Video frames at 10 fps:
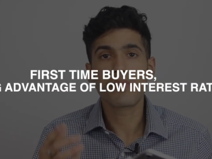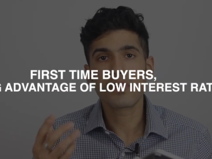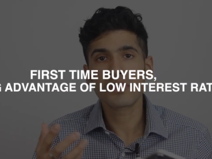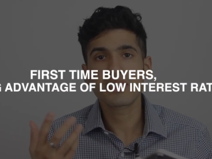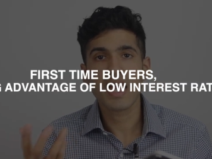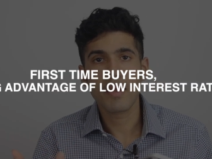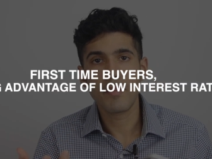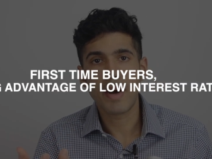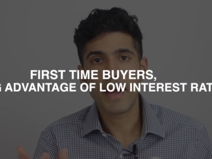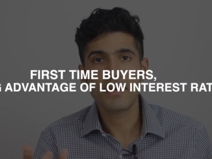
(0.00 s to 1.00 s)
first
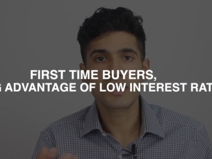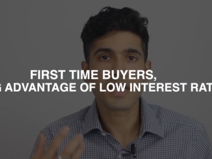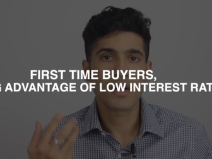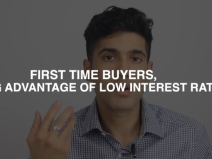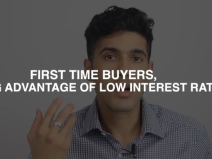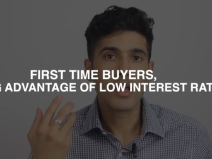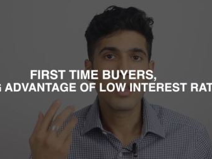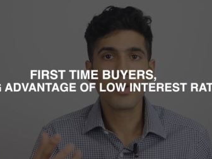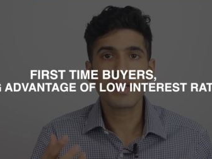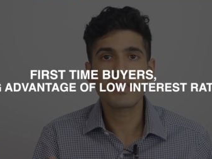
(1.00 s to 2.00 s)
time buyers that are
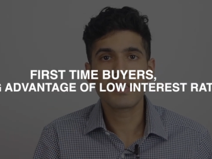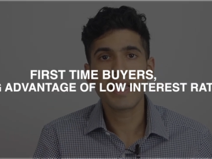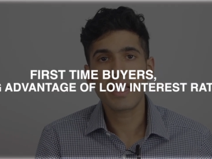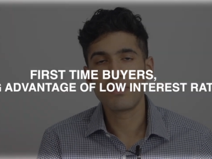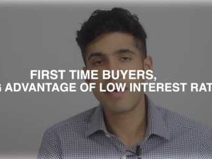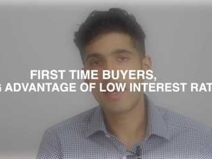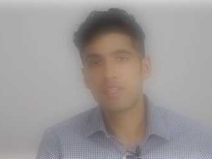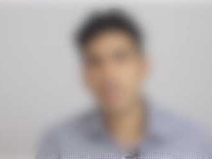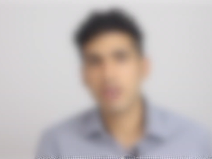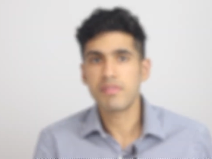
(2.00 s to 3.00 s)
looking to take
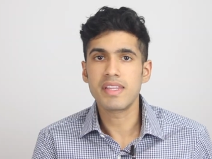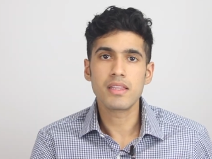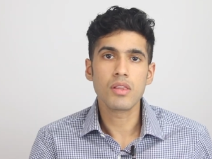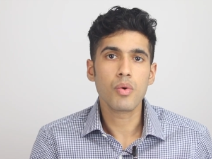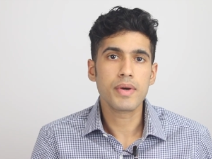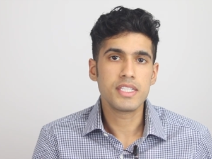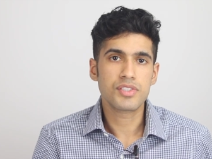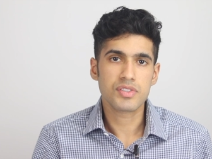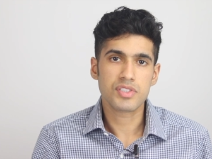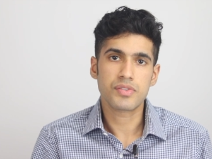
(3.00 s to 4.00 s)
advantage of the low
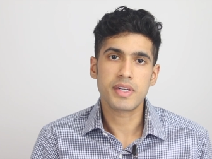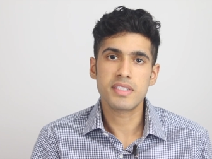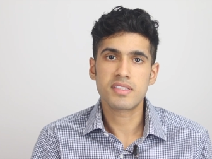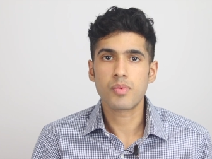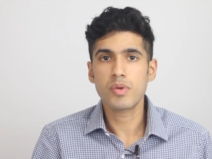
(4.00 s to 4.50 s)
interest rates.